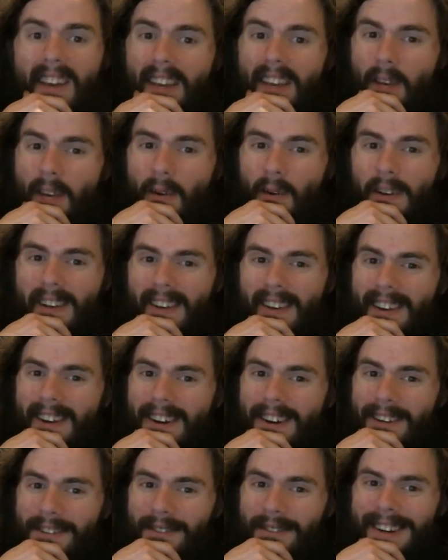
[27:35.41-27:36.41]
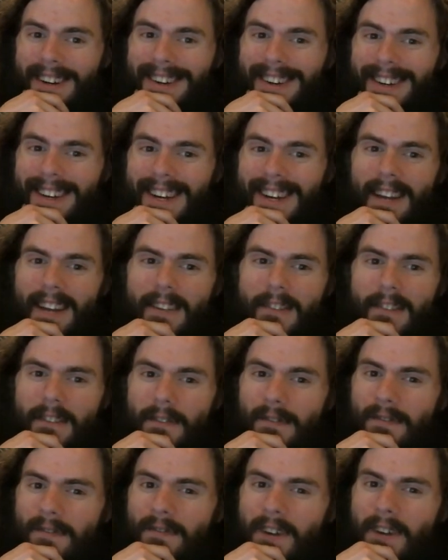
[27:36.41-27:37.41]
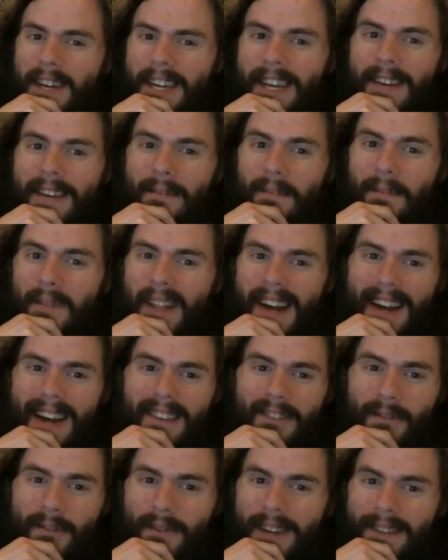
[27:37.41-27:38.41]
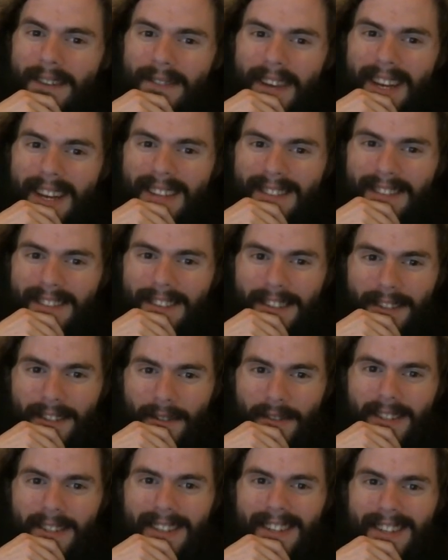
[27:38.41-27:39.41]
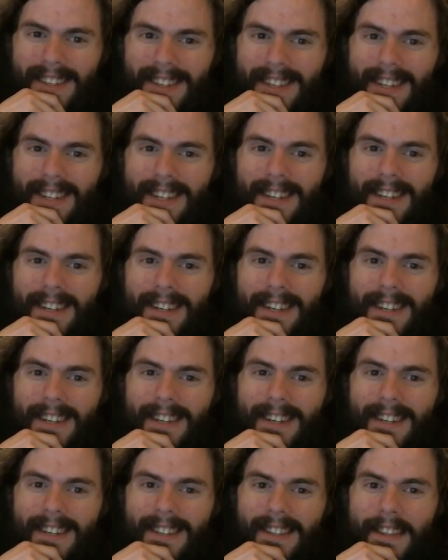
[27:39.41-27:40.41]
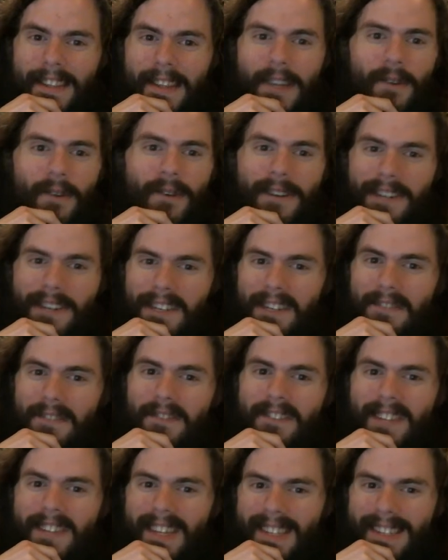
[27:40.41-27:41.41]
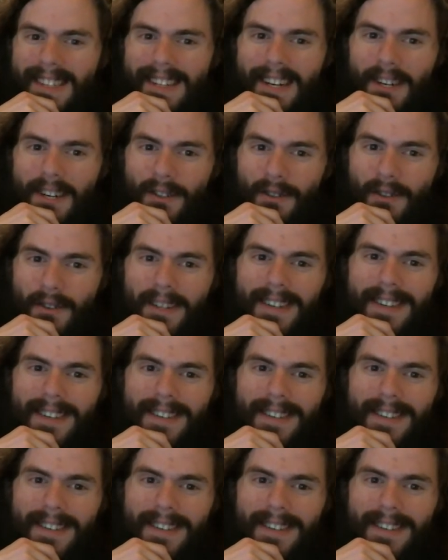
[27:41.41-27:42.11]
you can know as the fucking blast wave hits you that you could have said no